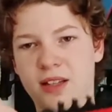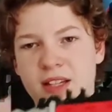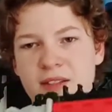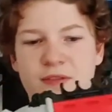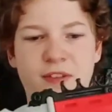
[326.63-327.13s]

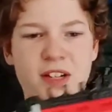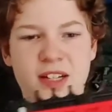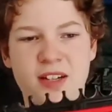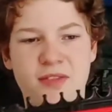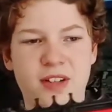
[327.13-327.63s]
This funky
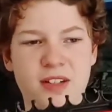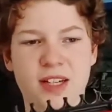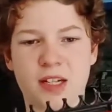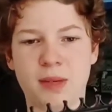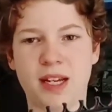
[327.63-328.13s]
stuff doesn't
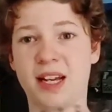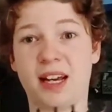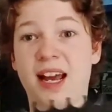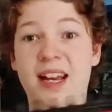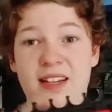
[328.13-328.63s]
need to be here.
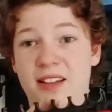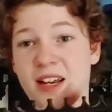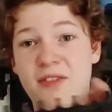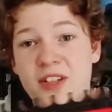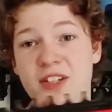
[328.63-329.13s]
Heck,
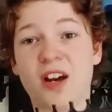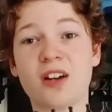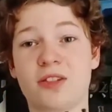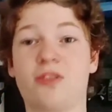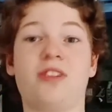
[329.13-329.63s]
even the
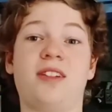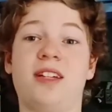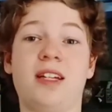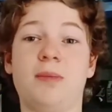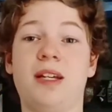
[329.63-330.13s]
dart storage doesn't
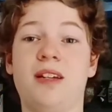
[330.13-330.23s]
need to be